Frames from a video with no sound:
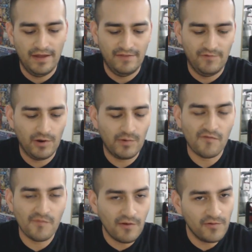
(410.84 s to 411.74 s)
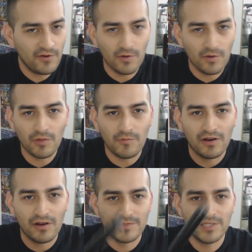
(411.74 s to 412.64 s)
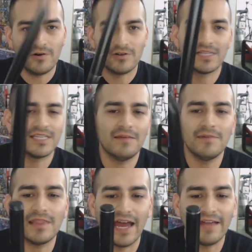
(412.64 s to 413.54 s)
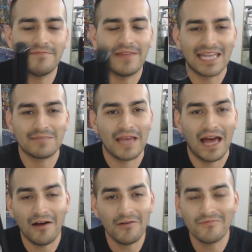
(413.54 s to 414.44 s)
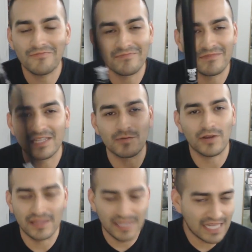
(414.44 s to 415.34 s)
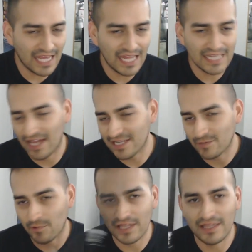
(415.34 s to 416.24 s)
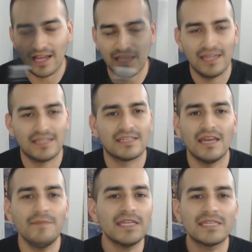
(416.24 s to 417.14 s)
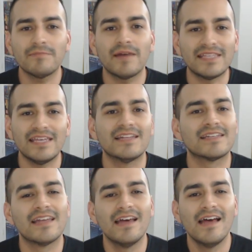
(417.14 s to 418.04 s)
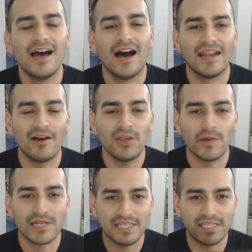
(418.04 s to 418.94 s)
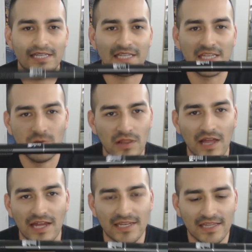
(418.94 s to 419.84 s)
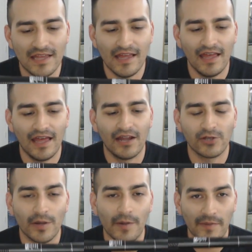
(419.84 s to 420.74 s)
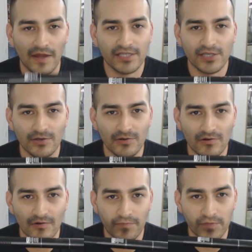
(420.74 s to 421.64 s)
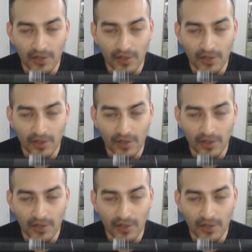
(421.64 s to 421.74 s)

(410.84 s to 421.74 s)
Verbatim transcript: But if you want to wait for my review, you're more than welcome to, or just send me a line. Ask me how does it work in this case? How does it work in that case? Give me some ideas on how you want to see this thing utilized. And I'll try my best to